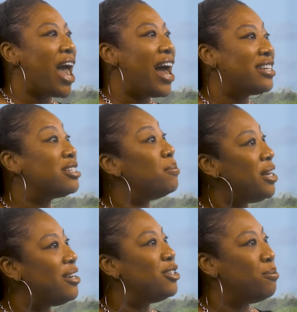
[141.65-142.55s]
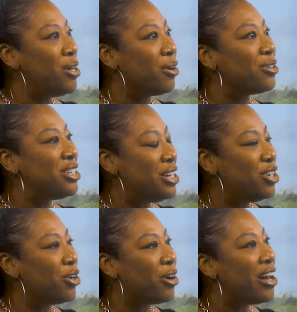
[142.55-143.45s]
asked me to be her
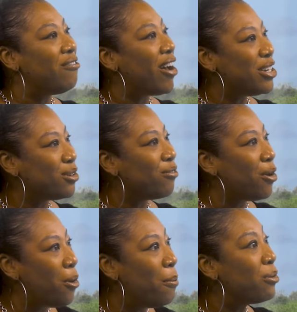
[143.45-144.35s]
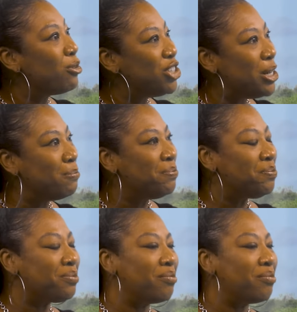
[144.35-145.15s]
senior advisor for homeownership.